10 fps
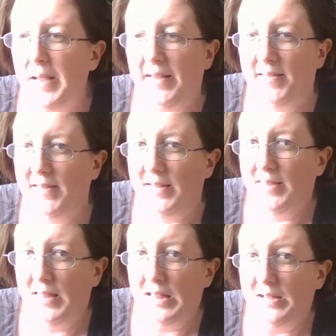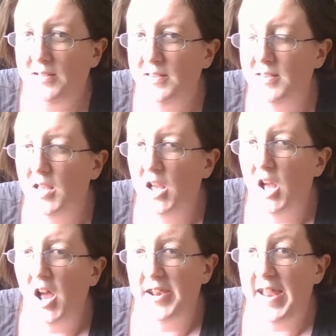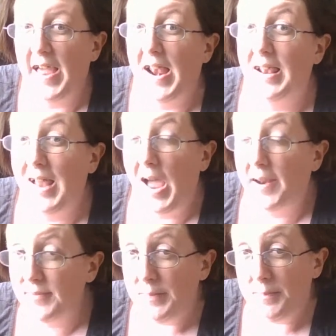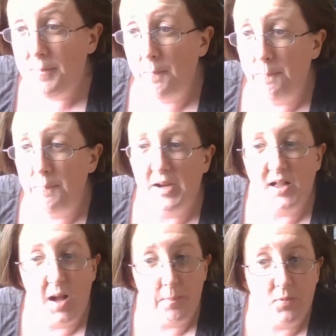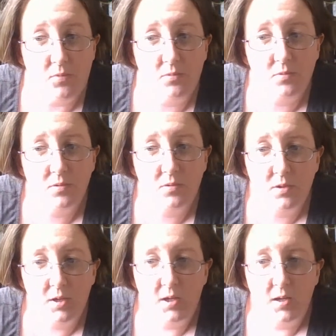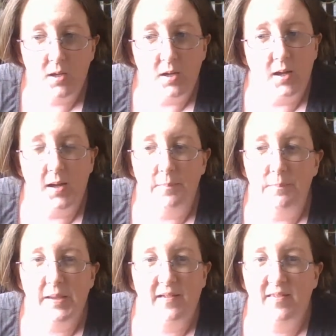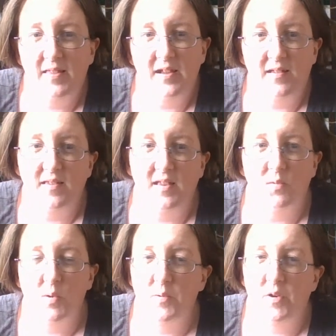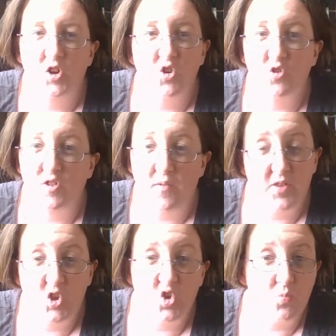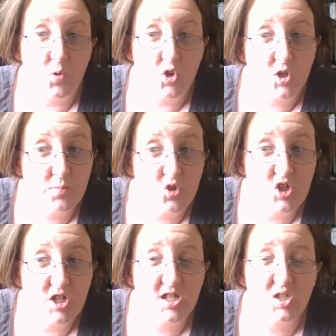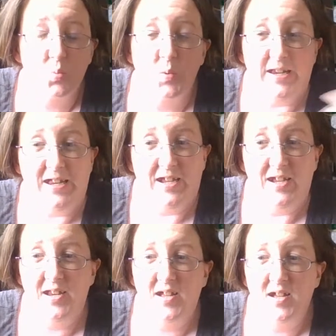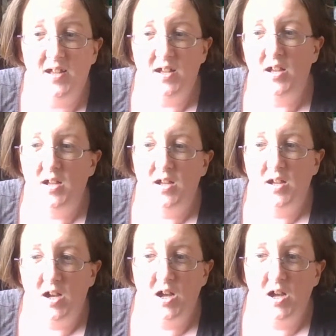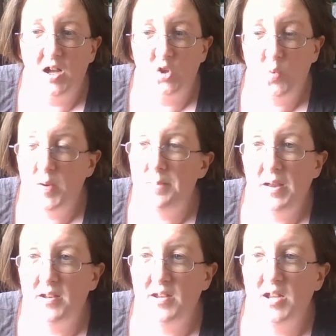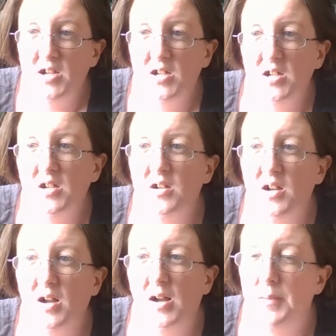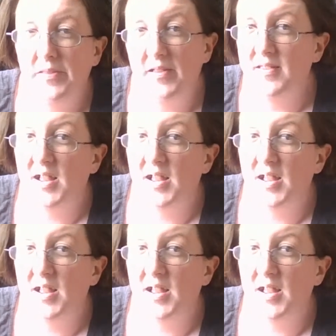basic things. Not a lot of them, but a couple. Biggest things is we could definitely use more crib sheets. We need a twin bed in here, unless